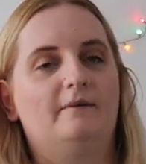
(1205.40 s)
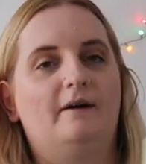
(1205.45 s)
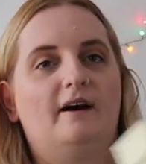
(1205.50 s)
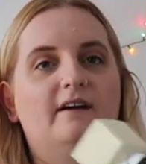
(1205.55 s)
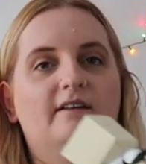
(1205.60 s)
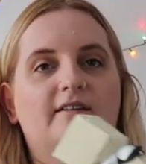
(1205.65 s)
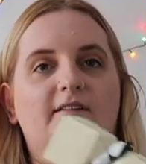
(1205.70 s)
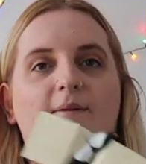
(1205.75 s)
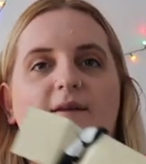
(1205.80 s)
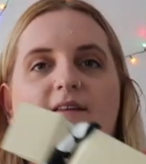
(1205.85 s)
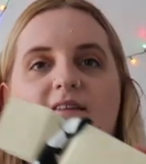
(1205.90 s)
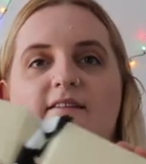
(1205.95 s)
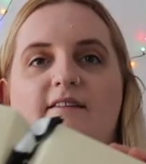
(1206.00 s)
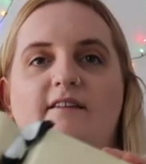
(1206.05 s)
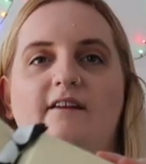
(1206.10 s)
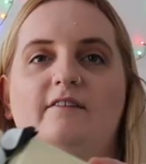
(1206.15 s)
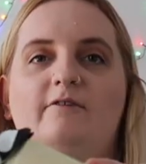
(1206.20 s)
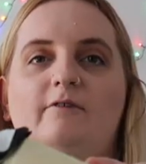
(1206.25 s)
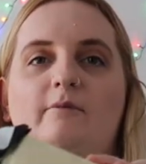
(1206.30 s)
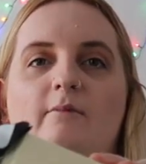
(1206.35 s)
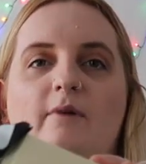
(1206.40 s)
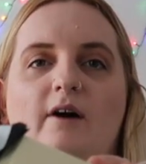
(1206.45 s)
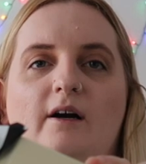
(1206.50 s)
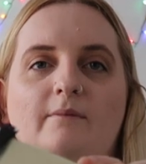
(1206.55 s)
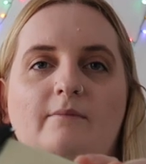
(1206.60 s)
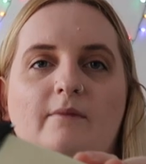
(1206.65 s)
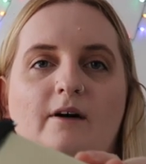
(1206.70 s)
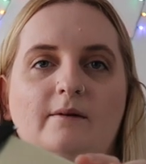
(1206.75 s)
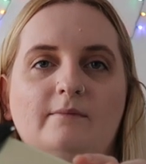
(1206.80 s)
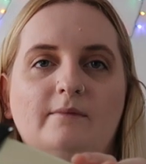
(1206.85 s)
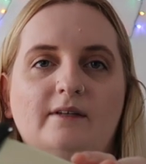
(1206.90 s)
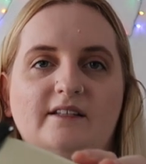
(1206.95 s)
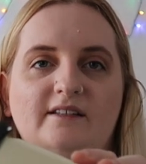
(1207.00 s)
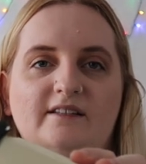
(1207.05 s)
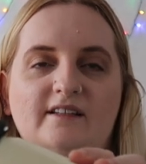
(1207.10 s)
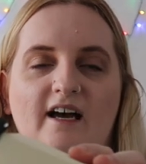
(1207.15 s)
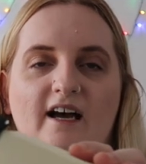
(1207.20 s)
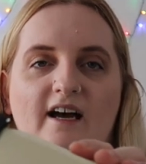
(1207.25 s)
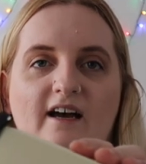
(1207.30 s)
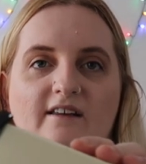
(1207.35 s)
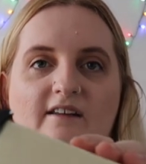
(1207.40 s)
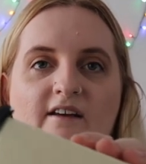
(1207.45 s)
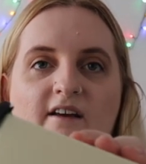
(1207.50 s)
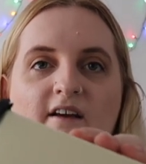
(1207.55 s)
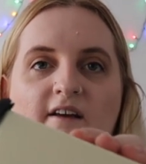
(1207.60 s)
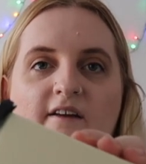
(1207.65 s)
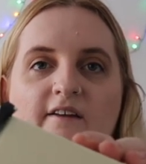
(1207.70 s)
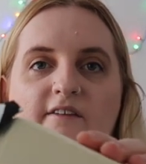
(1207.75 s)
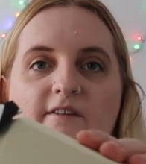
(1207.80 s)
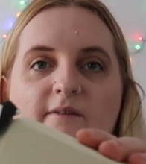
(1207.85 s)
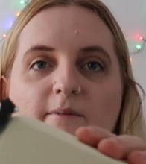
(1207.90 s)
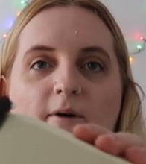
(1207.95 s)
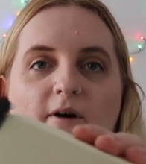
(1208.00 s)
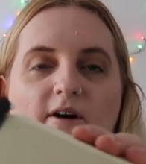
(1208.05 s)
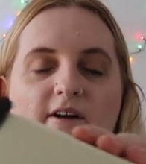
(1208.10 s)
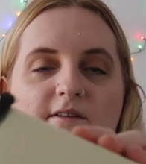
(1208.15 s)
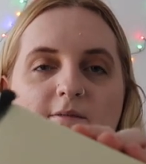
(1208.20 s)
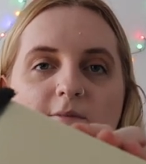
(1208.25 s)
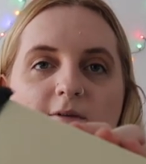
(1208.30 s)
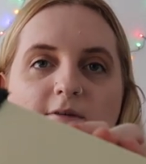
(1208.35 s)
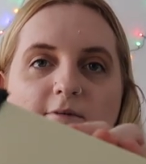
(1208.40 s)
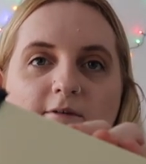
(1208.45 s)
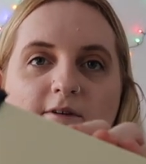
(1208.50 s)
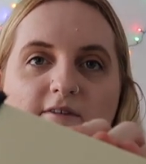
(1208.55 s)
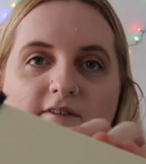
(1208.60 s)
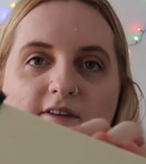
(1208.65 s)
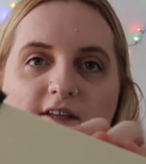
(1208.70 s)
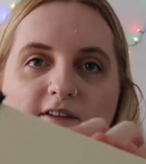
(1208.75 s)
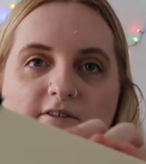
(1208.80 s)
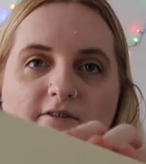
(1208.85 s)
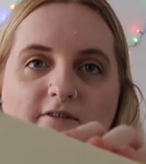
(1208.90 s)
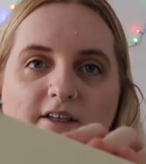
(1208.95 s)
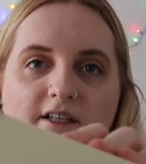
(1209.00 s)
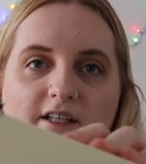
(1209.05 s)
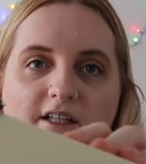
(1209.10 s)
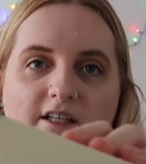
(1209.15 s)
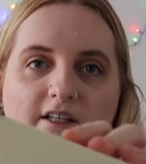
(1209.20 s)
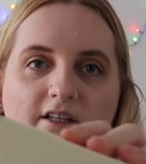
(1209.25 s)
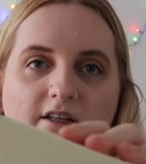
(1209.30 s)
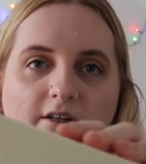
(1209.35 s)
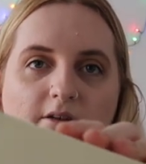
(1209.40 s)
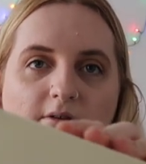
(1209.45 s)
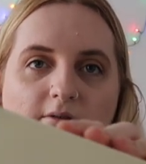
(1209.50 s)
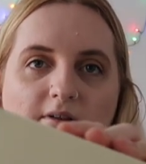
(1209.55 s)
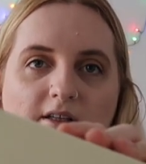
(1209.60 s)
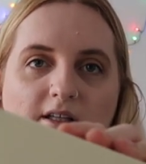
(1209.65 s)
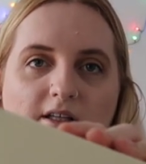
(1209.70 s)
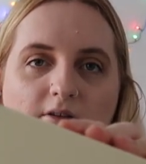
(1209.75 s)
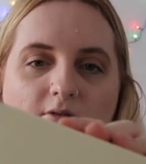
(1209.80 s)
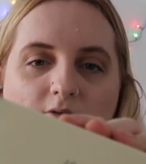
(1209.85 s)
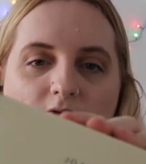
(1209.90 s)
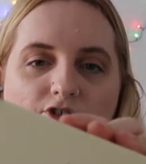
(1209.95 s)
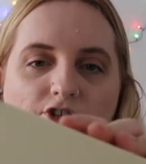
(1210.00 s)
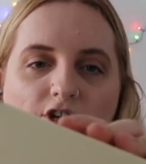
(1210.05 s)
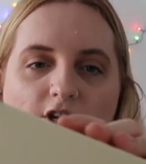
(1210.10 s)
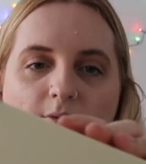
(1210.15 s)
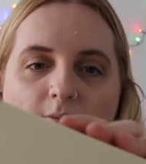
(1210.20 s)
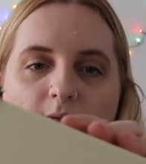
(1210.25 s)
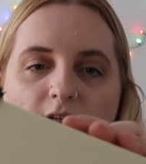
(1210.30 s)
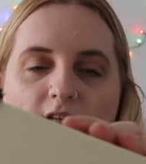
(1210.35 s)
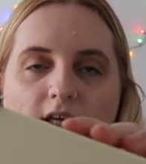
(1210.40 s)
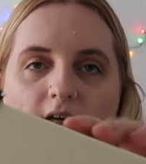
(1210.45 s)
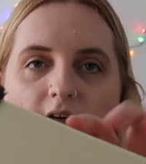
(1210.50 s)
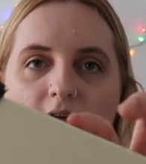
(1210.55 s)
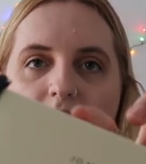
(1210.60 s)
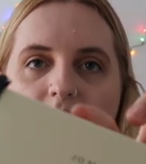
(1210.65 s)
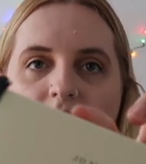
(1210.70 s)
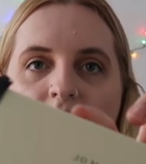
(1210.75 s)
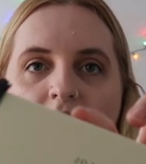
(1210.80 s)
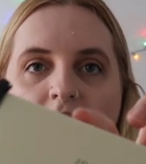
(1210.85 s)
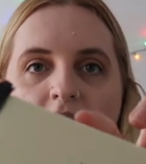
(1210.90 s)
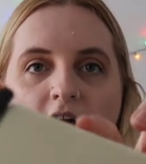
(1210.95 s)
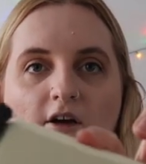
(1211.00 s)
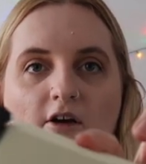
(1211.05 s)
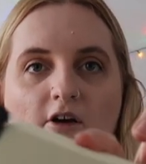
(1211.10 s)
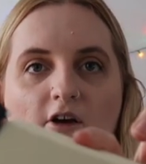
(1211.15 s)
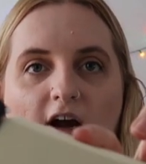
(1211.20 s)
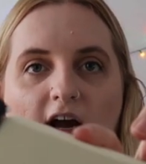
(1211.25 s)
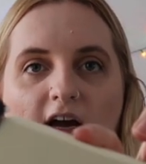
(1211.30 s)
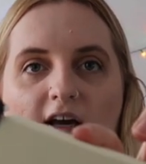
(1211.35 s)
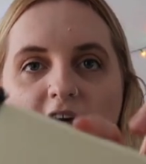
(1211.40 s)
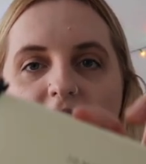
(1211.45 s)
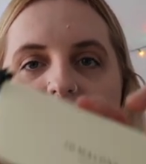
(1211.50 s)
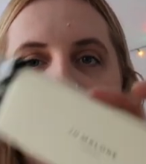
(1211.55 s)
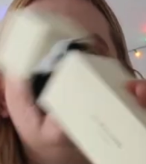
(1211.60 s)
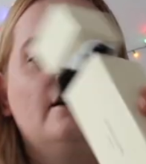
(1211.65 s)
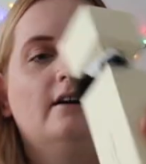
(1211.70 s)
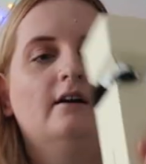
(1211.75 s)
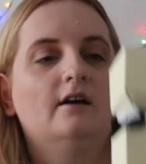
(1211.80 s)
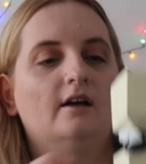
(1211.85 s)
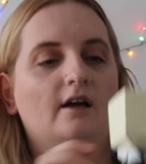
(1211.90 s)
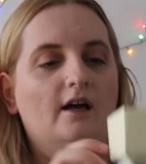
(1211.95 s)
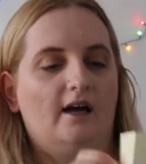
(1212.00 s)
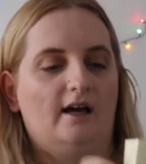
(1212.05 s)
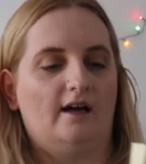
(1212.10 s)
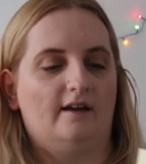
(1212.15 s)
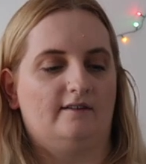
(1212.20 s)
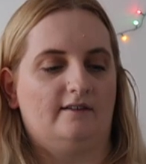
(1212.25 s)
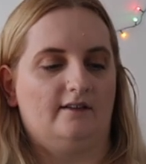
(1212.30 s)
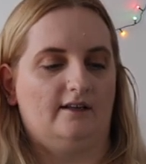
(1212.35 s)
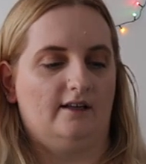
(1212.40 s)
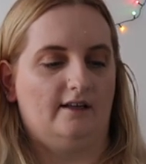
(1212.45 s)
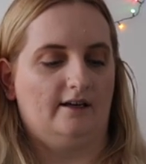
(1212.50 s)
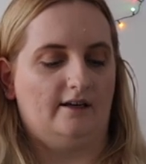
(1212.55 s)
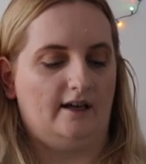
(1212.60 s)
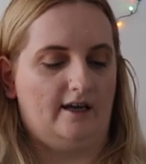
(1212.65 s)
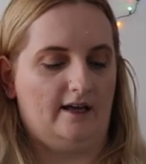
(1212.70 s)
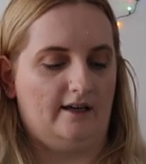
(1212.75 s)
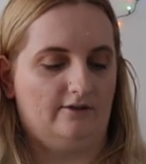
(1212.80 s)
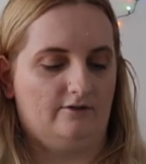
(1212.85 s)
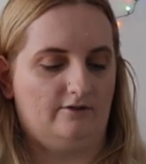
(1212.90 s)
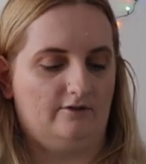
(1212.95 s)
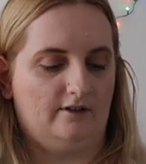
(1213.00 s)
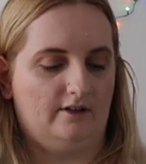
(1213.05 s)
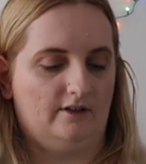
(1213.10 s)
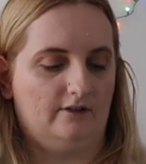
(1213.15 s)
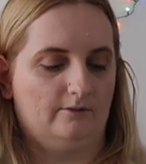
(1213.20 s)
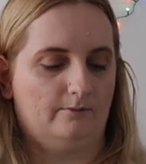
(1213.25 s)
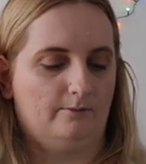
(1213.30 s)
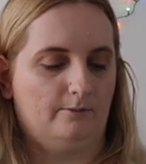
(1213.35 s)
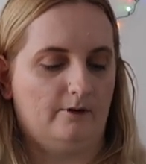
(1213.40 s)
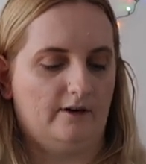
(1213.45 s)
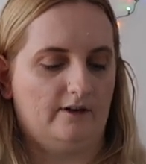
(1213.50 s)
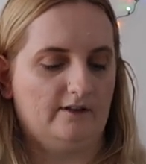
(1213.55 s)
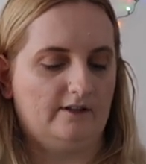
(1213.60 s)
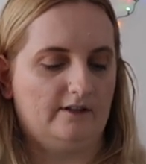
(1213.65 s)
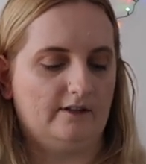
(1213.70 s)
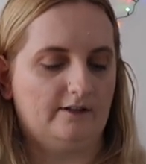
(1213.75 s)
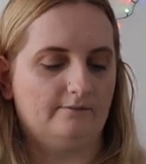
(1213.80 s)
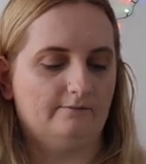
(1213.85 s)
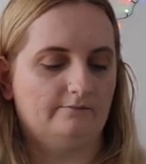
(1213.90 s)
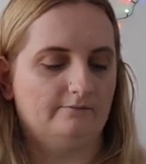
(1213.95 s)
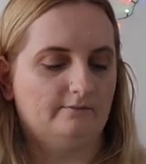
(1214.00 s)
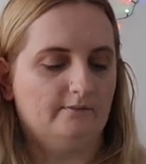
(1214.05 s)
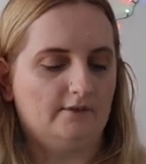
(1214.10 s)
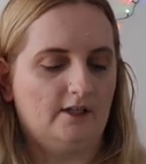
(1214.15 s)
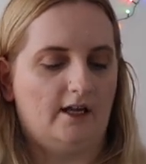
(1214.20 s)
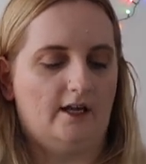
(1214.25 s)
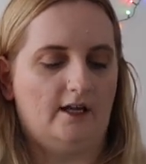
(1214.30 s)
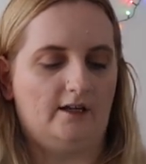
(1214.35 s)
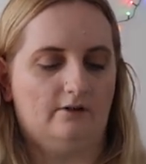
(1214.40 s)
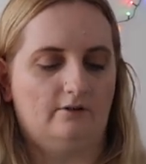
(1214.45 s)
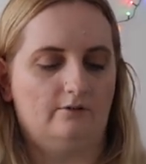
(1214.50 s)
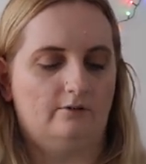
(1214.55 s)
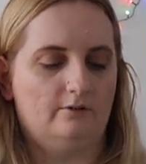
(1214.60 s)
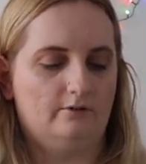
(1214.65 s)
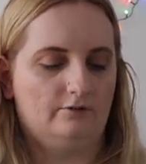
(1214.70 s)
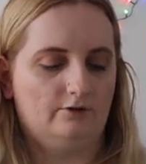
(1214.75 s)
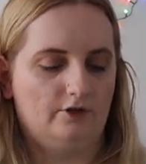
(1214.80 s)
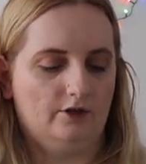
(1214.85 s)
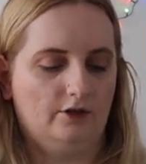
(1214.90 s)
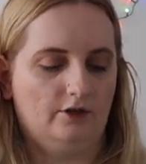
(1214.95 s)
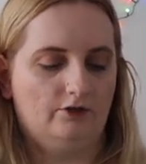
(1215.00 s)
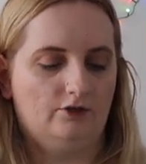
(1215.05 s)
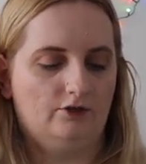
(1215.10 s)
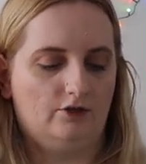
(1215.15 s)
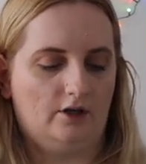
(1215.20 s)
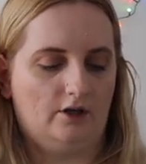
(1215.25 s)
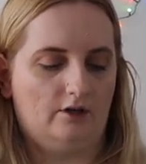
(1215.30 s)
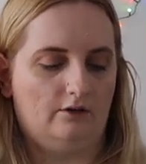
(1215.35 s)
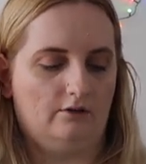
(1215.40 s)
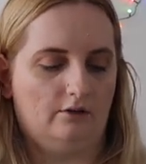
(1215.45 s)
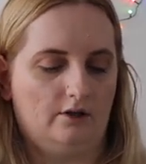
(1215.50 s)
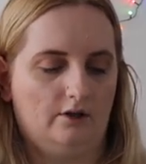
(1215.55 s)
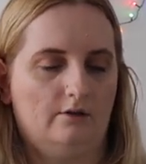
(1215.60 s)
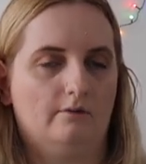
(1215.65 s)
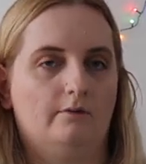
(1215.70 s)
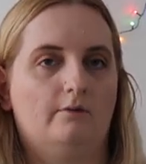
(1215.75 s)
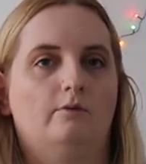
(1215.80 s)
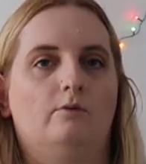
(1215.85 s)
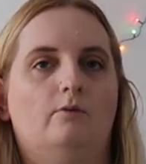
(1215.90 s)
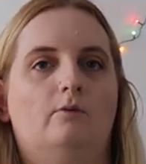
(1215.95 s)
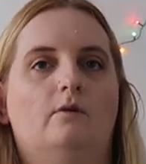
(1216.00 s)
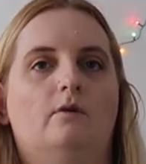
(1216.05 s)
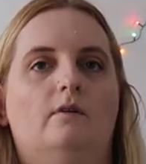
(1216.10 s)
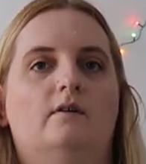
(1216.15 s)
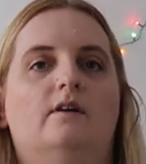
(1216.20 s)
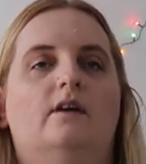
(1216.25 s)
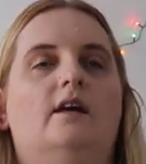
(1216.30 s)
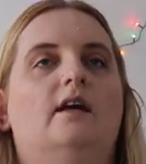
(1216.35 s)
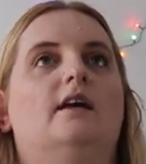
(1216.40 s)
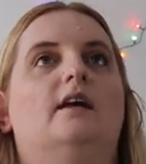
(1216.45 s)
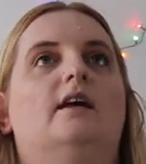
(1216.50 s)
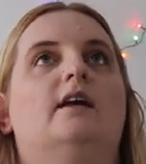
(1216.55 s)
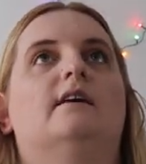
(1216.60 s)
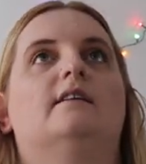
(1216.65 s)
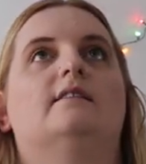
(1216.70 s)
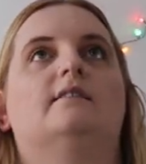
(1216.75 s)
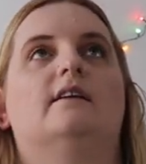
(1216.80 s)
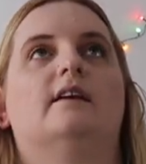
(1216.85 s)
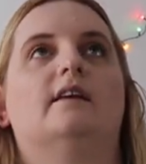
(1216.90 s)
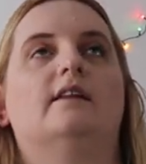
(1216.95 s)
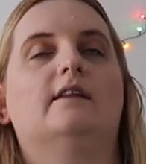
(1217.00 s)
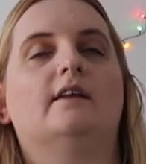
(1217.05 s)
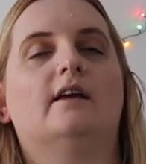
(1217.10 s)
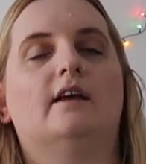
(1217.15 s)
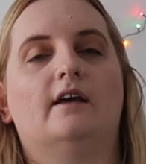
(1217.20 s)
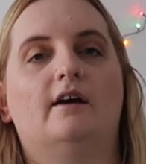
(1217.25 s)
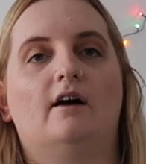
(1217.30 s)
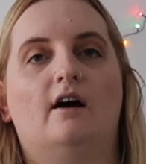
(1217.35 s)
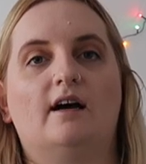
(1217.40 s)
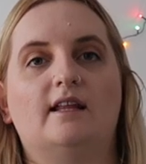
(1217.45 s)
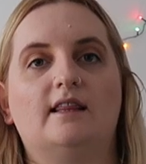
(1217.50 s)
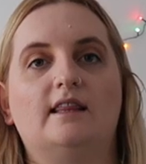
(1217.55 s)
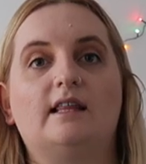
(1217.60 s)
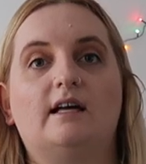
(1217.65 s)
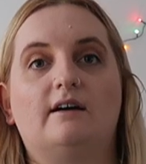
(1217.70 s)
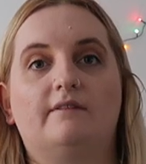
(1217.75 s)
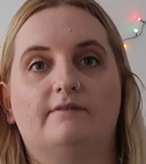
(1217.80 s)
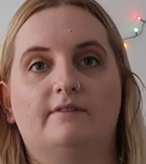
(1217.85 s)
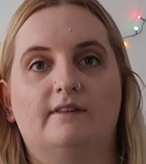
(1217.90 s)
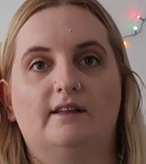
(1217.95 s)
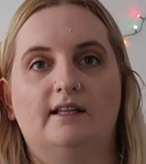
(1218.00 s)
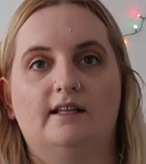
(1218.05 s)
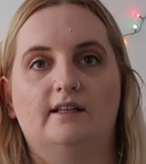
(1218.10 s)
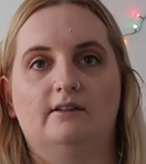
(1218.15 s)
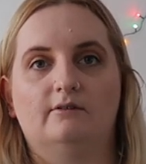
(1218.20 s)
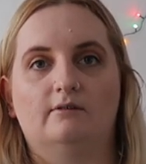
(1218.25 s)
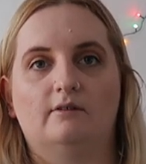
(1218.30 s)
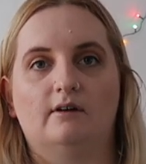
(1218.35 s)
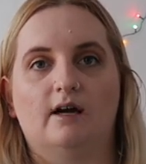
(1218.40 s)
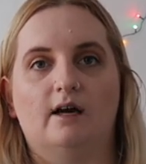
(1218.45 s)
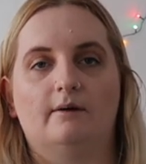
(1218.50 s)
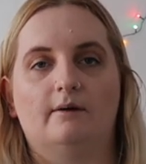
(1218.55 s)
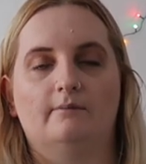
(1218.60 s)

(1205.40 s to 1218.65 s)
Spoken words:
about expensive, my mum and dad surprised me with this really cute little Jo Malone cracker as an extra little present, and I will just show you what is in here. I love the little